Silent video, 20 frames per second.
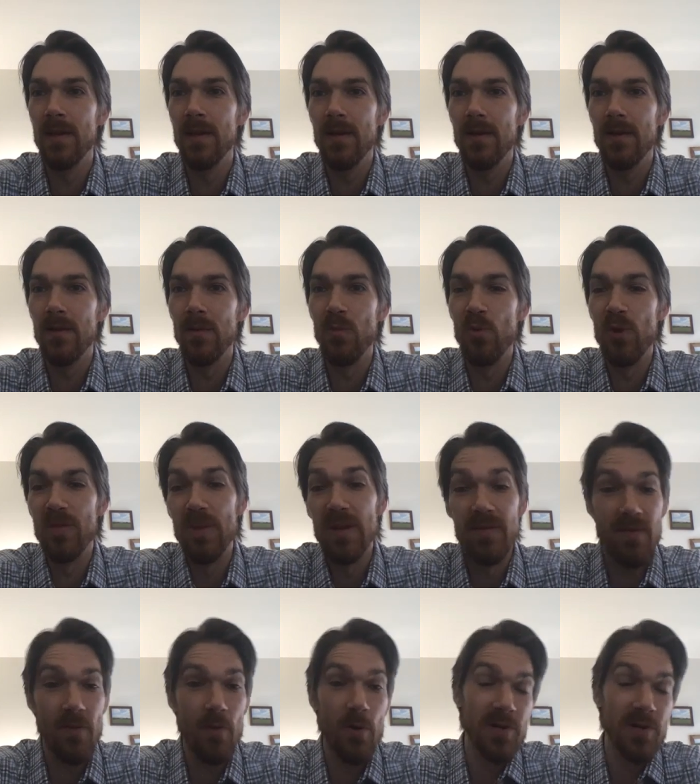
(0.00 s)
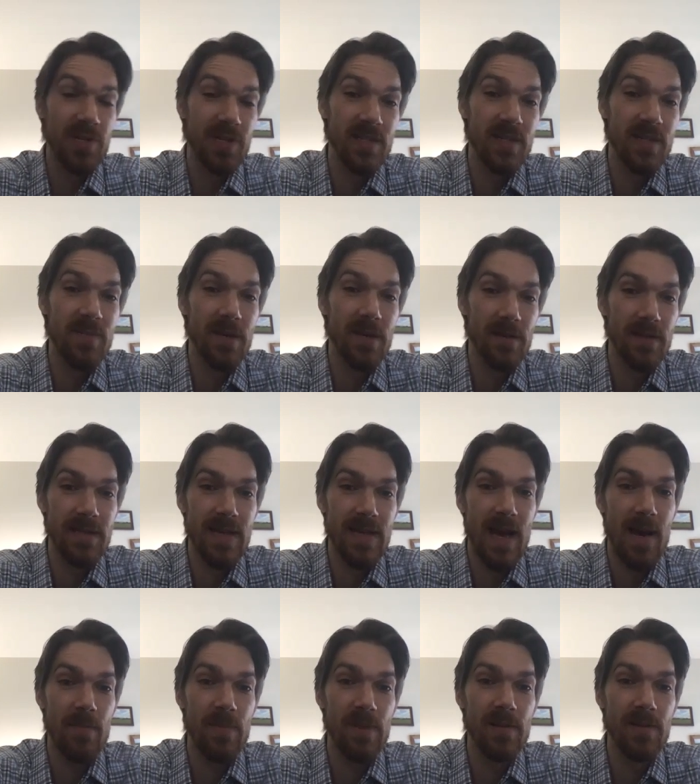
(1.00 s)
We've been fortunate to be able to
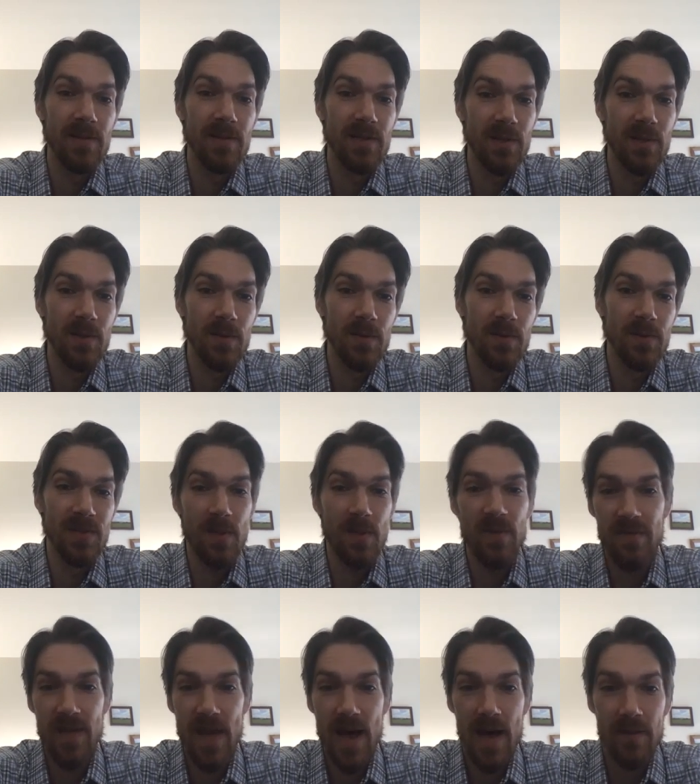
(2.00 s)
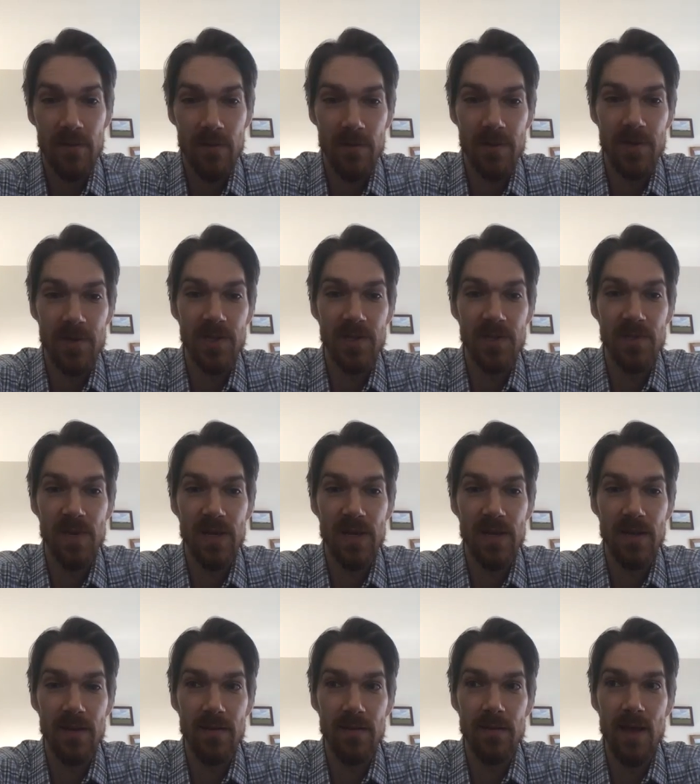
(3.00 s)
tap into some of that, which has
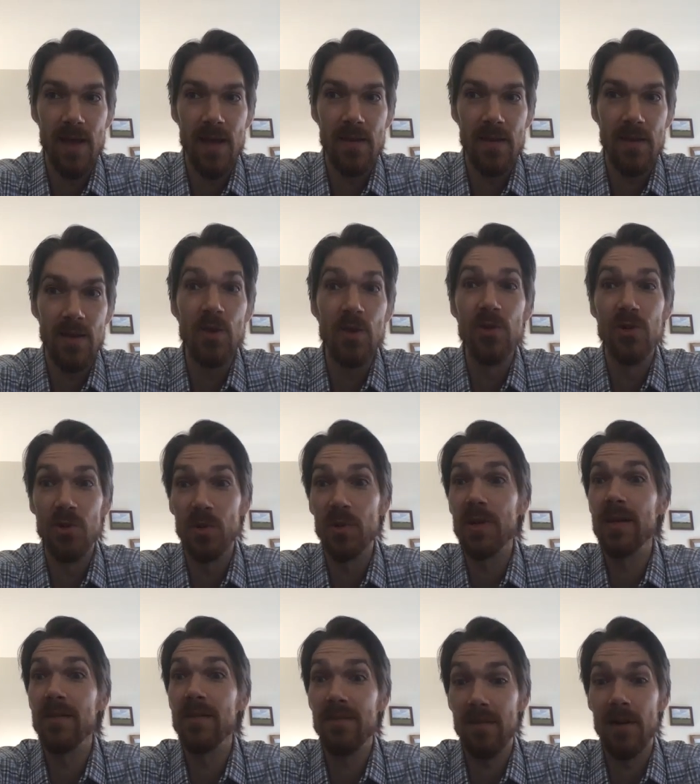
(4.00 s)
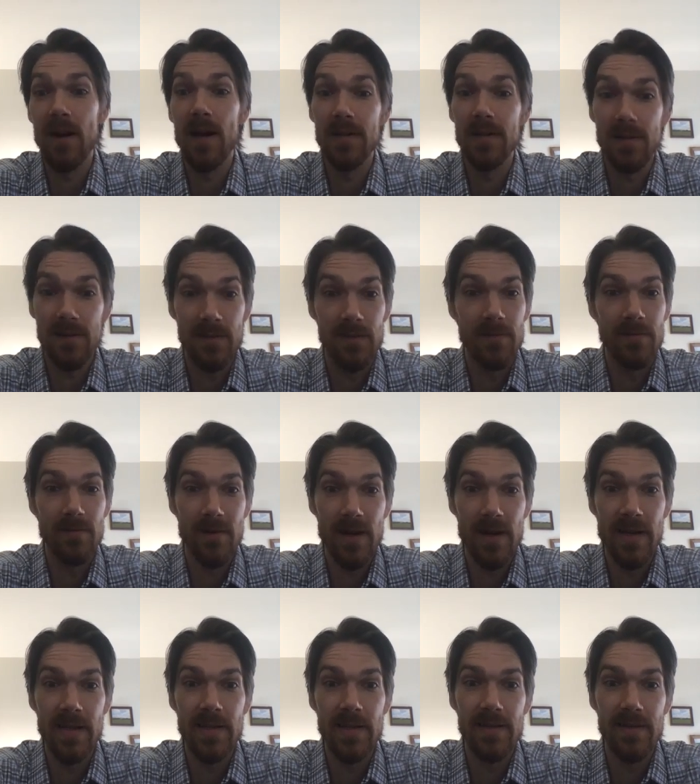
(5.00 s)
been a huge relief for us,
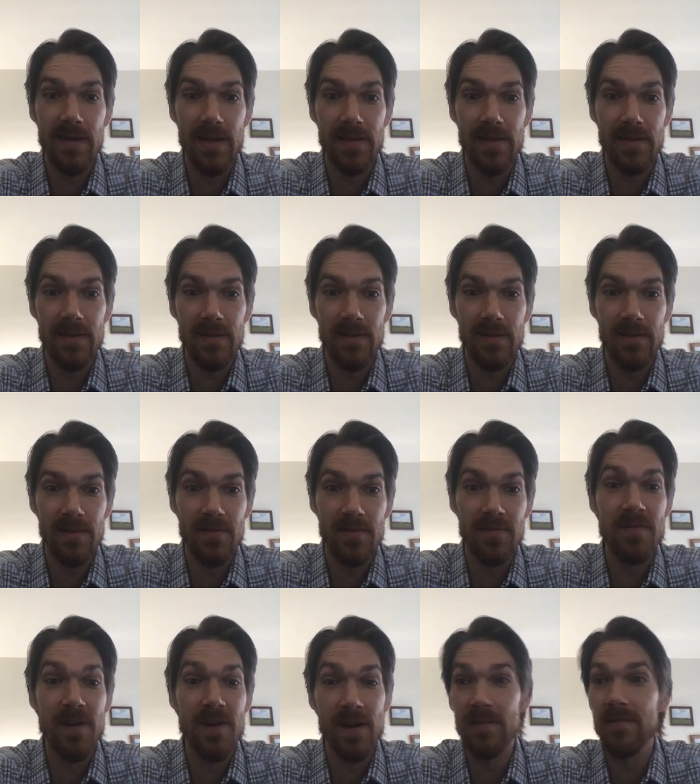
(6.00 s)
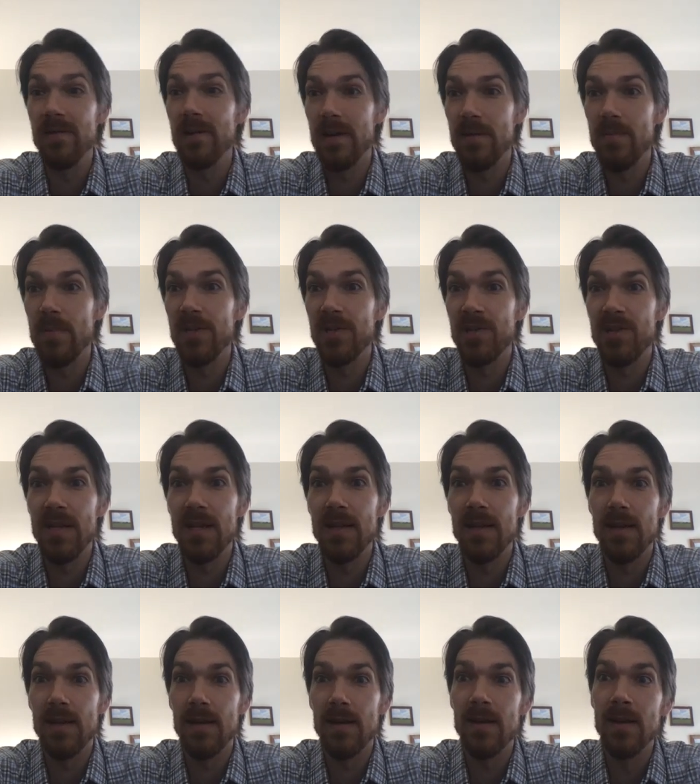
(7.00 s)
right? And is very, very much
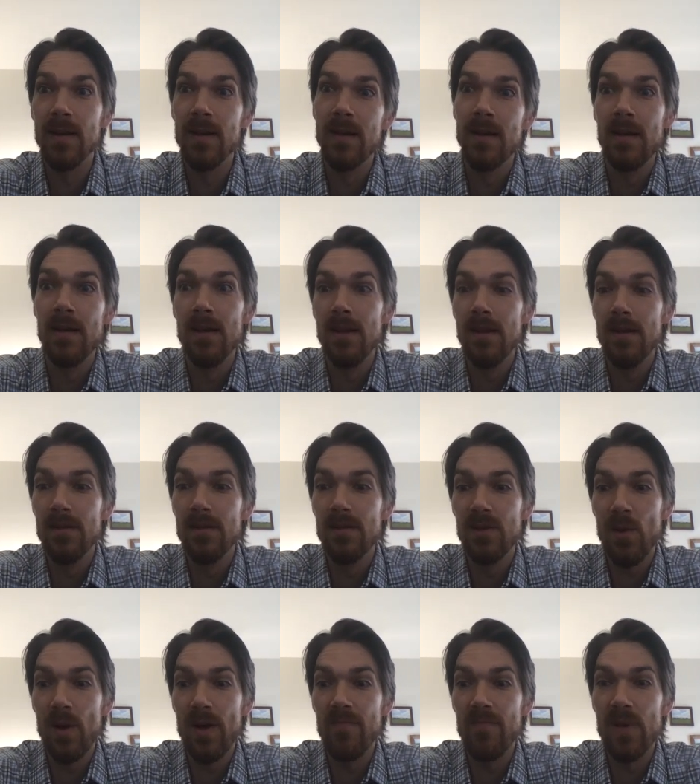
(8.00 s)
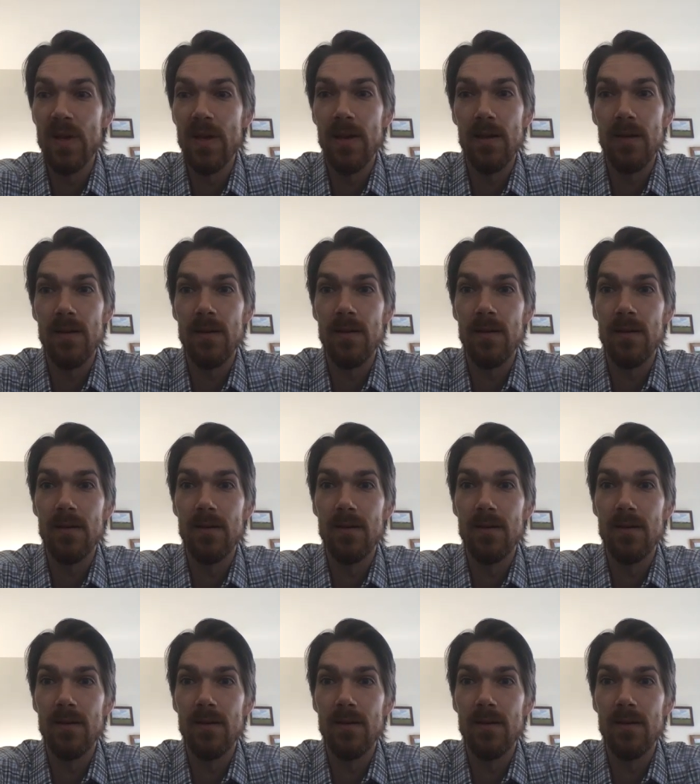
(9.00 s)
needed. So I've been